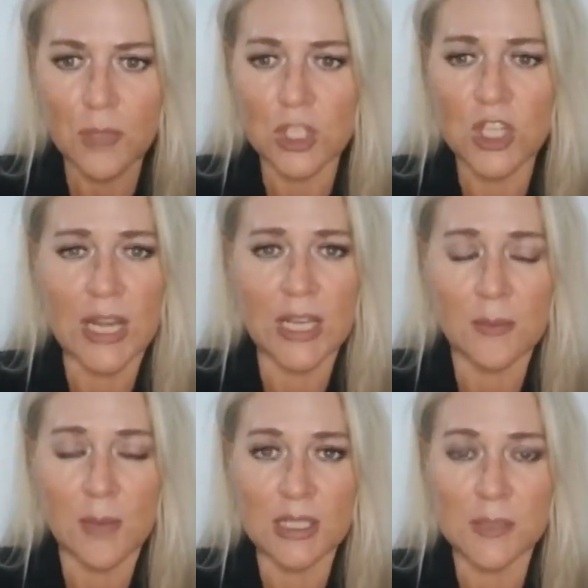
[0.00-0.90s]
chatting
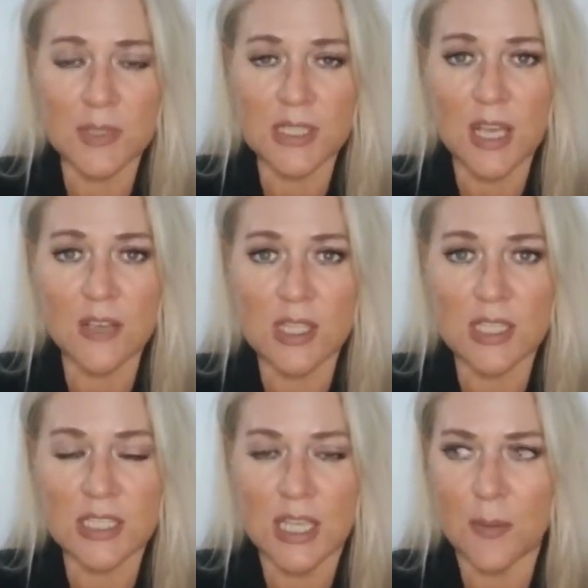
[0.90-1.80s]
amongst themselves at
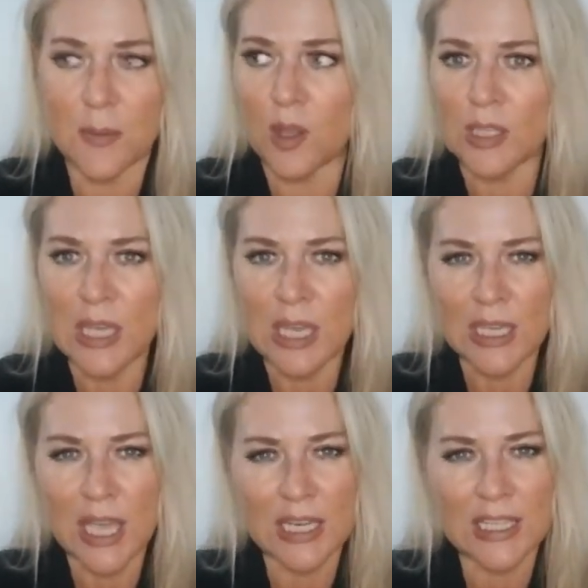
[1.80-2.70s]
the table,
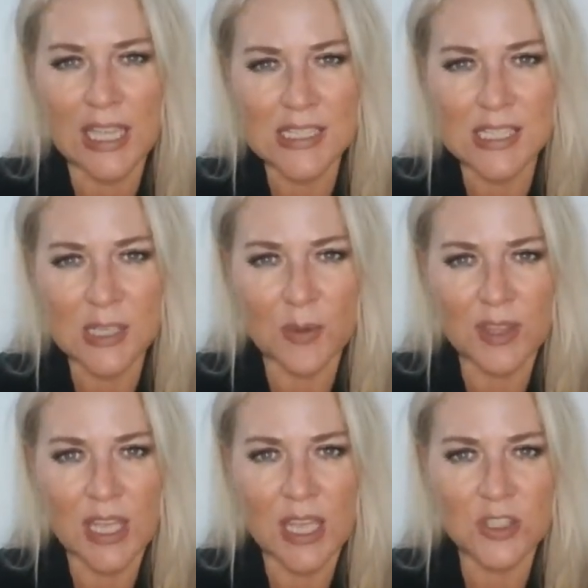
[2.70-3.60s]
kind of guessing
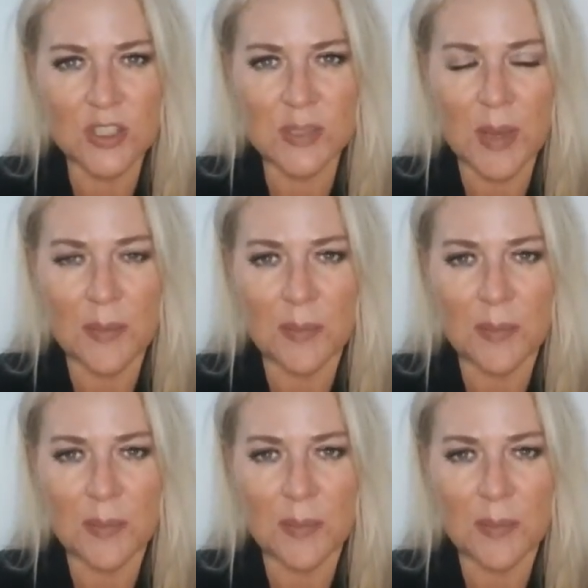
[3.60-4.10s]
what the answers might